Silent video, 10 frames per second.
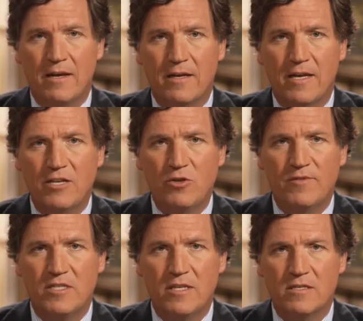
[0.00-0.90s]
And in case you
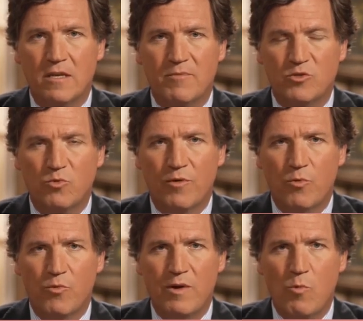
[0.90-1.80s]
haven't seen this clip, it's worth
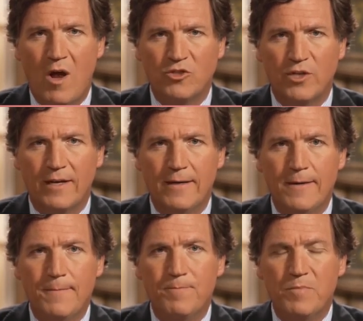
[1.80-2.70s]
rewatching.
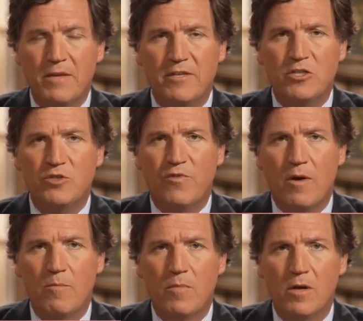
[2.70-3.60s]
This is
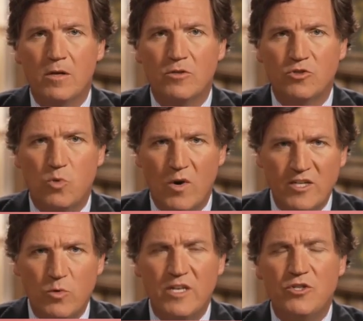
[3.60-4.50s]
from
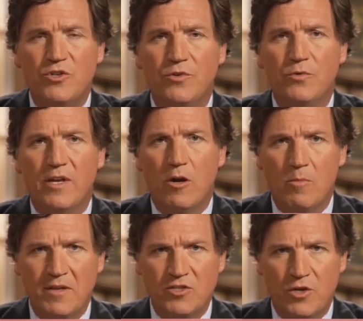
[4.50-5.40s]
2022 in a
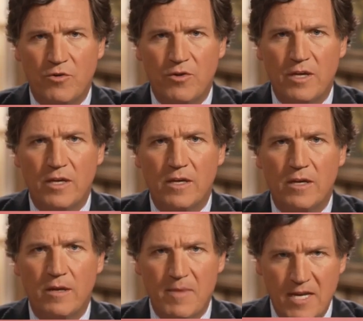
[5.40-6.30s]
Homeland Security
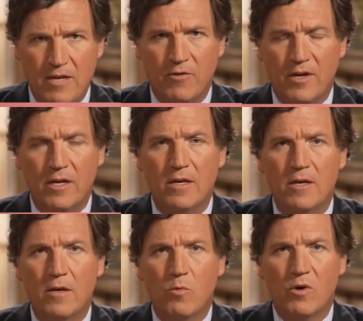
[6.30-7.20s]
Committee hearing
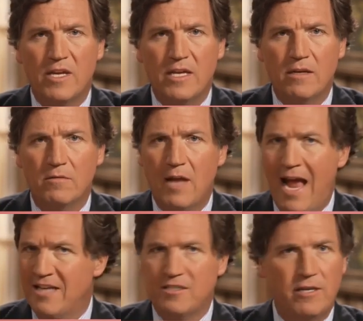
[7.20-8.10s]
where he
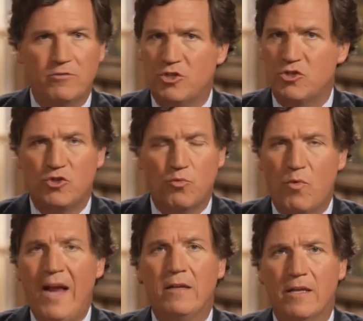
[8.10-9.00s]
asked it just
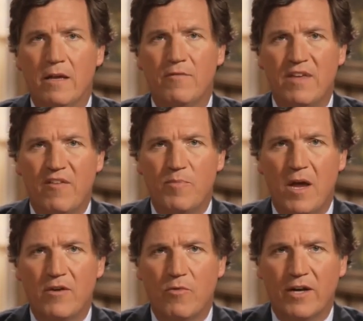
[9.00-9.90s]
directly of the
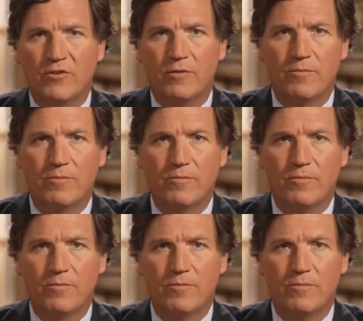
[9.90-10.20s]
FBI director.